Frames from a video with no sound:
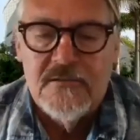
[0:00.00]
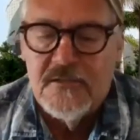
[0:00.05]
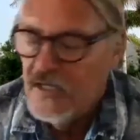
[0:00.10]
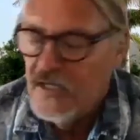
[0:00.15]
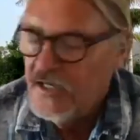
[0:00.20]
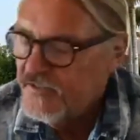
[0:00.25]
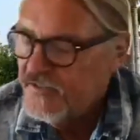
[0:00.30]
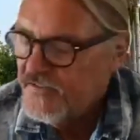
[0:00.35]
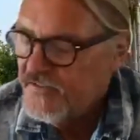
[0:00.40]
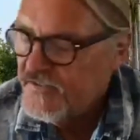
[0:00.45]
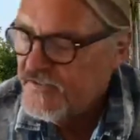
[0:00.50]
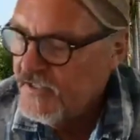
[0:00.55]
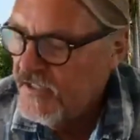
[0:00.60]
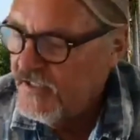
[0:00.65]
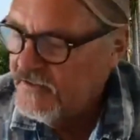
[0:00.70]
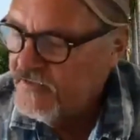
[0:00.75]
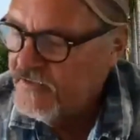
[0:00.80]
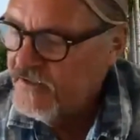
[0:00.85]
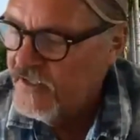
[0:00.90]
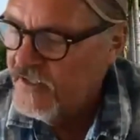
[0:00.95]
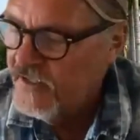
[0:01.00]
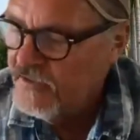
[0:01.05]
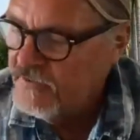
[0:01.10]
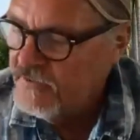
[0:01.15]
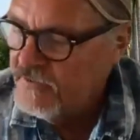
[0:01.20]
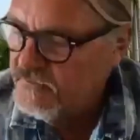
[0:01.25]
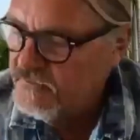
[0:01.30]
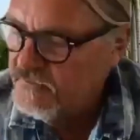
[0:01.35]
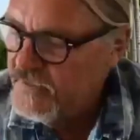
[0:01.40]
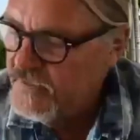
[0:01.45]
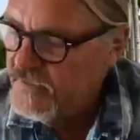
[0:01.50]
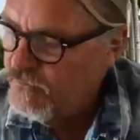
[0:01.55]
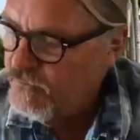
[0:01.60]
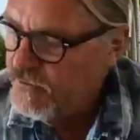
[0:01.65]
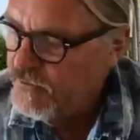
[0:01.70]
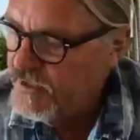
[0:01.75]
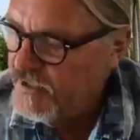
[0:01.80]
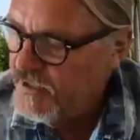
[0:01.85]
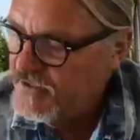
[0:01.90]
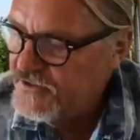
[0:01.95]
I decided that maybe
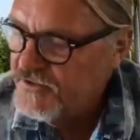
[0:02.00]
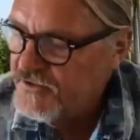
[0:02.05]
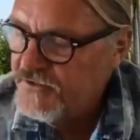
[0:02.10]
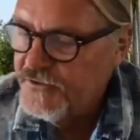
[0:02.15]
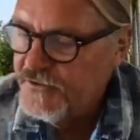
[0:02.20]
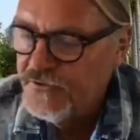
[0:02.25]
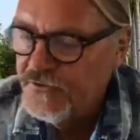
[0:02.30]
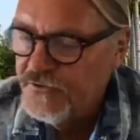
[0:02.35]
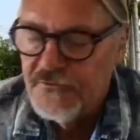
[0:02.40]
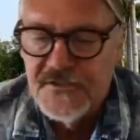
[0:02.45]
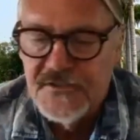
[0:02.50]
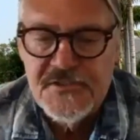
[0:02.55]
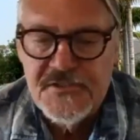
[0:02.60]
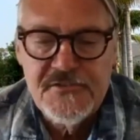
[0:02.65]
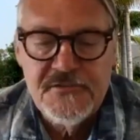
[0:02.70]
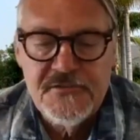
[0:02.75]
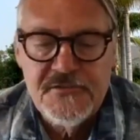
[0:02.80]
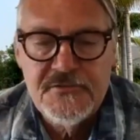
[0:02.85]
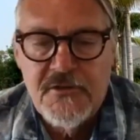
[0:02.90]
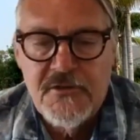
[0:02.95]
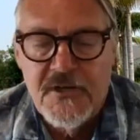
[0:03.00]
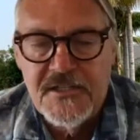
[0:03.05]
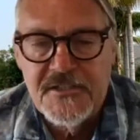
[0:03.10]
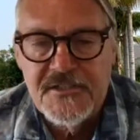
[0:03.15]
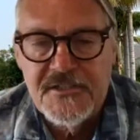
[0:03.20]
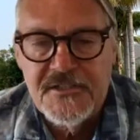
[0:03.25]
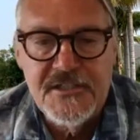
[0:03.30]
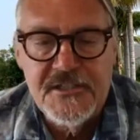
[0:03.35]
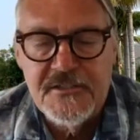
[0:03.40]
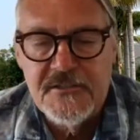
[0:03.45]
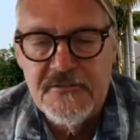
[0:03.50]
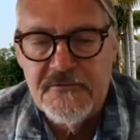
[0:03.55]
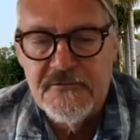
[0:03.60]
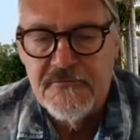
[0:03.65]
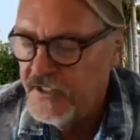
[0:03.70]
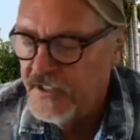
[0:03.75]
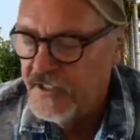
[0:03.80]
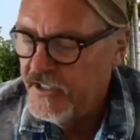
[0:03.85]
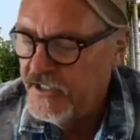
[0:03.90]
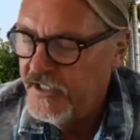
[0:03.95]
what I should do is try to give
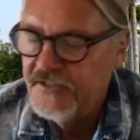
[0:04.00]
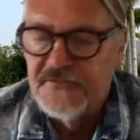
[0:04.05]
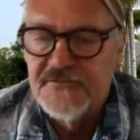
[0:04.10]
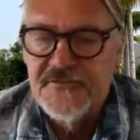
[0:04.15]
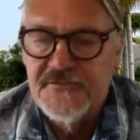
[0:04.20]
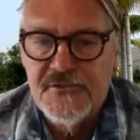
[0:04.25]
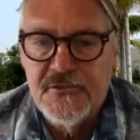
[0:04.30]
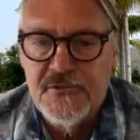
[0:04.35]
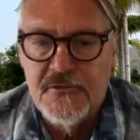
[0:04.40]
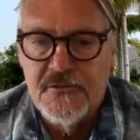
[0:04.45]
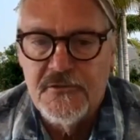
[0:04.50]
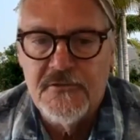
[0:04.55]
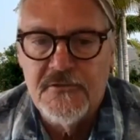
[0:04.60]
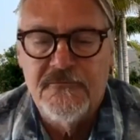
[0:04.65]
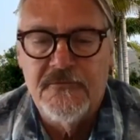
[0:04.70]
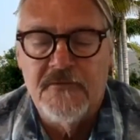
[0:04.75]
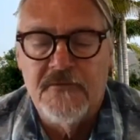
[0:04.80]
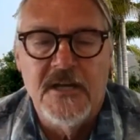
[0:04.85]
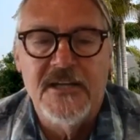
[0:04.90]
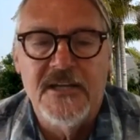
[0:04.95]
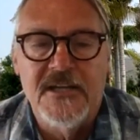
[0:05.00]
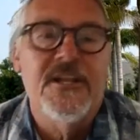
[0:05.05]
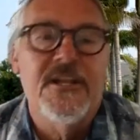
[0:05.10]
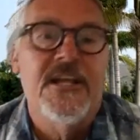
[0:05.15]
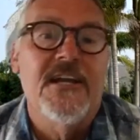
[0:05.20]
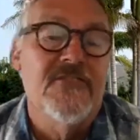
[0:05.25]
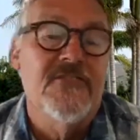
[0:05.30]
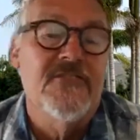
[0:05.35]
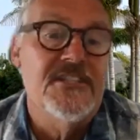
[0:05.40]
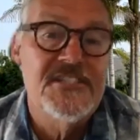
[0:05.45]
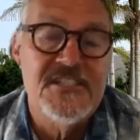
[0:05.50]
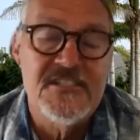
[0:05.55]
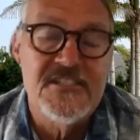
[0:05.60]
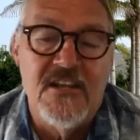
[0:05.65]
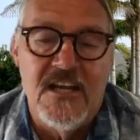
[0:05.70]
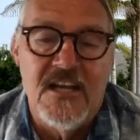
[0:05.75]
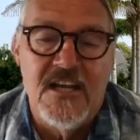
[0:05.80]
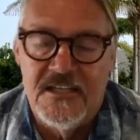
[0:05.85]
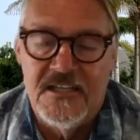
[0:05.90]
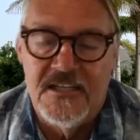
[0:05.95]
a sort of, I don't have any
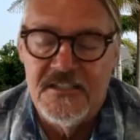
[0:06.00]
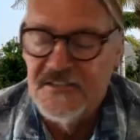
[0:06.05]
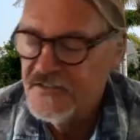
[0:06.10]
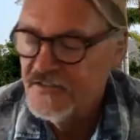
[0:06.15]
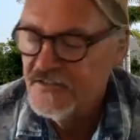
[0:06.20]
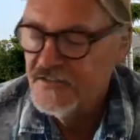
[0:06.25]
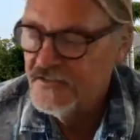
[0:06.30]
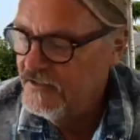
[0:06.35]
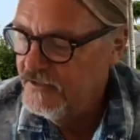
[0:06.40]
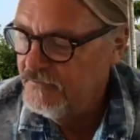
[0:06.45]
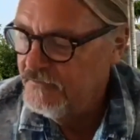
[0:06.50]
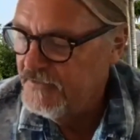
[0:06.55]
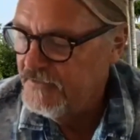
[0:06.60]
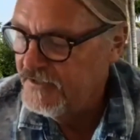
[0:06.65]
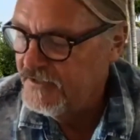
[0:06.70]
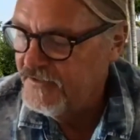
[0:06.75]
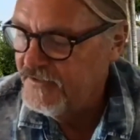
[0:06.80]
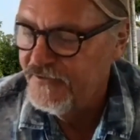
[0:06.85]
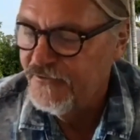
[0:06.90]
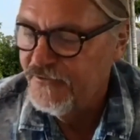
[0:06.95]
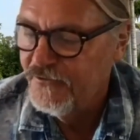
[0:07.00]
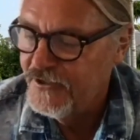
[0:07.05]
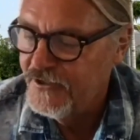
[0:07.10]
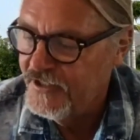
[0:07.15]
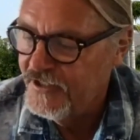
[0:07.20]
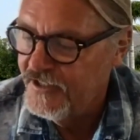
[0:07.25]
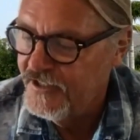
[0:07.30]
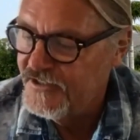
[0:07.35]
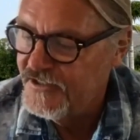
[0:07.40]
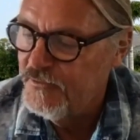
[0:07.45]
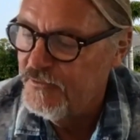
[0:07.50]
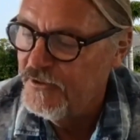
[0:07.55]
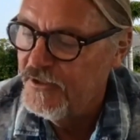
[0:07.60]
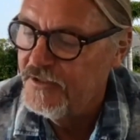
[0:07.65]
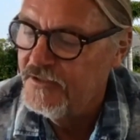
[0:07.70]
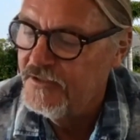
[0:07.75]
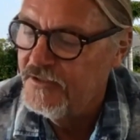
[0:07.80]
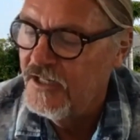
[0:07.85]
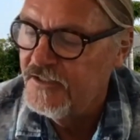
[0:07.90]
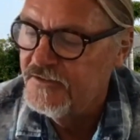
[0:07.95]
slides, I'm not that organized,
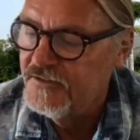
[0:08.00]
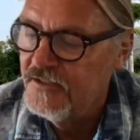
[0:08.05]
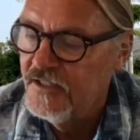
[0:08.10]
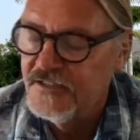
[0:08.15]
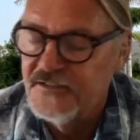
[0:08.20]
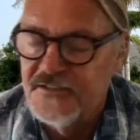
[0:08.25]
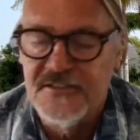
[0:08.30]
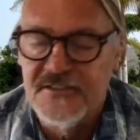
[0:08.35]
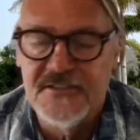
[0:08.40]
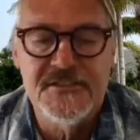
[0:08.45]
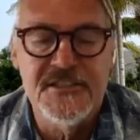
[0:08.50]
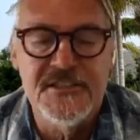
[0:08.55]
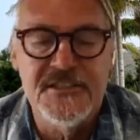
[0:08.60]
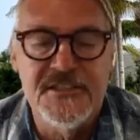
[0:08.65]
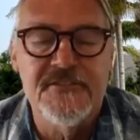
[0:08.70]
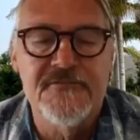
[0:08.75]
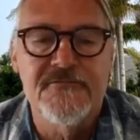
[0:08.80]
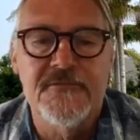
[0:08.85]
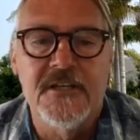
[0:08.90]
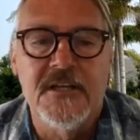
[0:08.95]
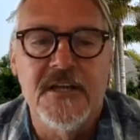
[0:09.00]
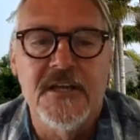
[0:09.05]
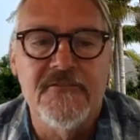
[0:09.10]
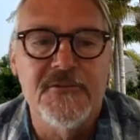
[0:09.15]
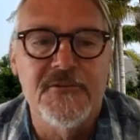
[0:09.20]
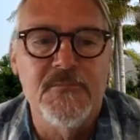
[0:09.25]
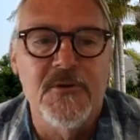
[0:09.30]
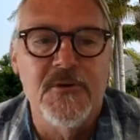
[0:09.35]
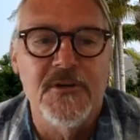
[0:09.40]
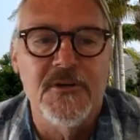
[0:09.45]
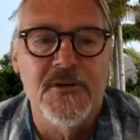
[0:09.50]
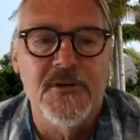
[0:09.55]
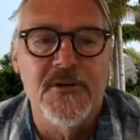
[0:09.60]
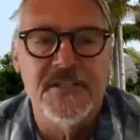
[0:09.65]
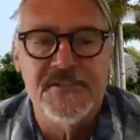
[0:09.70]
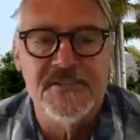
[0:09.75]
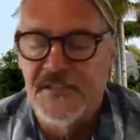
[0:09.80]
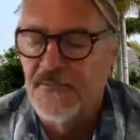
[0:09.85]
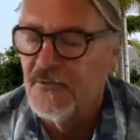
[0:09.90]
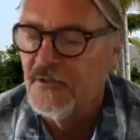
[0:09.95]
but I can give everybody
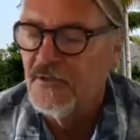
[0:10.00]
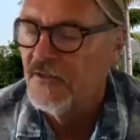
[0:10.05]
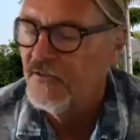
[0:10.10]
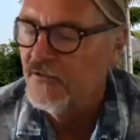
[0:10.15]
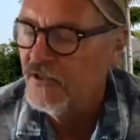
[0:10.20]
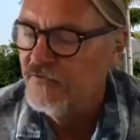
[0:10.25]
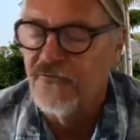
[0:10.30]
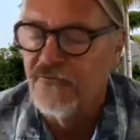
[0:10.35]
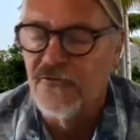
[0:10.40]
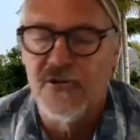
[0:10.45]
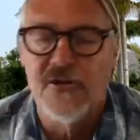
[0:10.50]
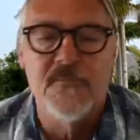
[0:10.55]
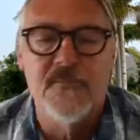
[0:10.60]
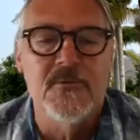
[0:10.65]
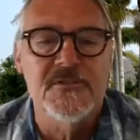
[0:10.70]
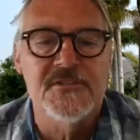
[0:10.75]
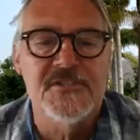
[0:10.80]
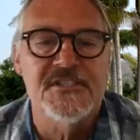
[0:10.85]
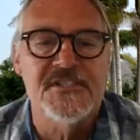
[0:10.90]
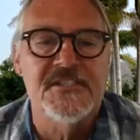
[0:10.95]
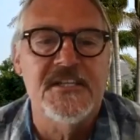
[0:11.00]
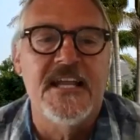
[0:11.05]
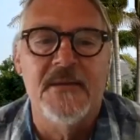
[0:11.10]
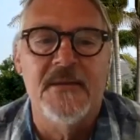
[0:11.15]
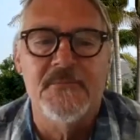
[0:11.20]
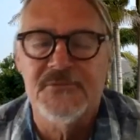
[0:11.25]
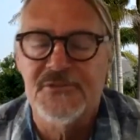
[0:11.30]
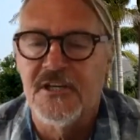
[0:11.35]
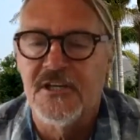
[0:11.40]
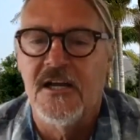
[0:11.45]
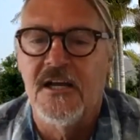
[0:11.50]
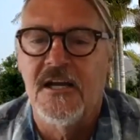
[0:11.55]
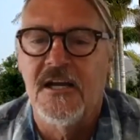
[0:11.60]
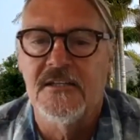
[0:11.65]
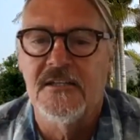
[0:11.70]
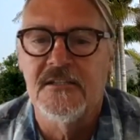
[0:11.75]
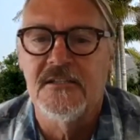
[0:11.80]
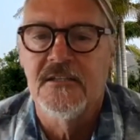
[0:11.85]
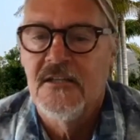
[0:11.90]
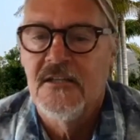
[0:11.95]
a verbal snapshot